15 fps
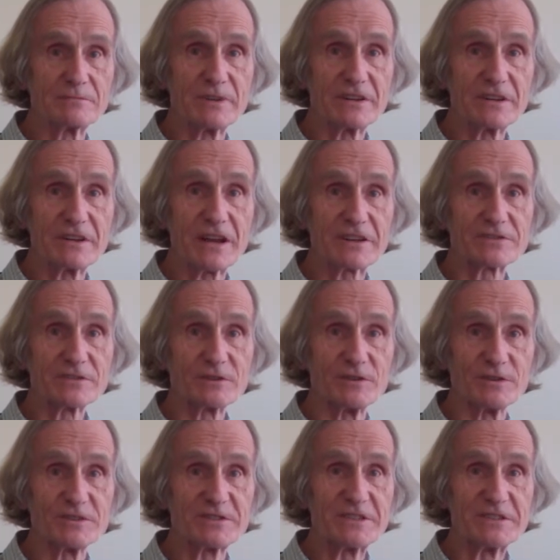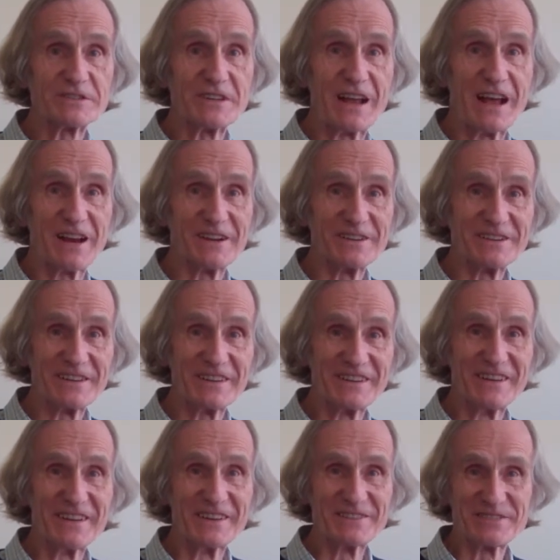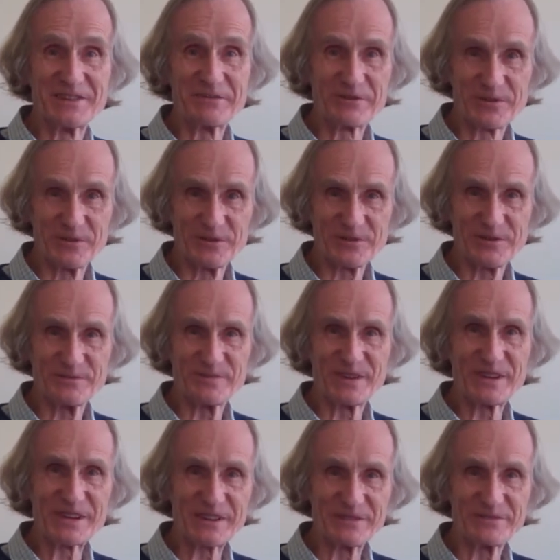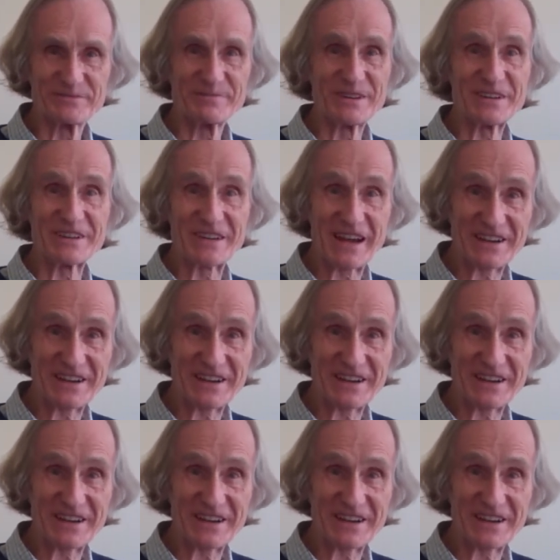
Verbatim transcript: but it hasn't got seasonality. It's difficult to believe, but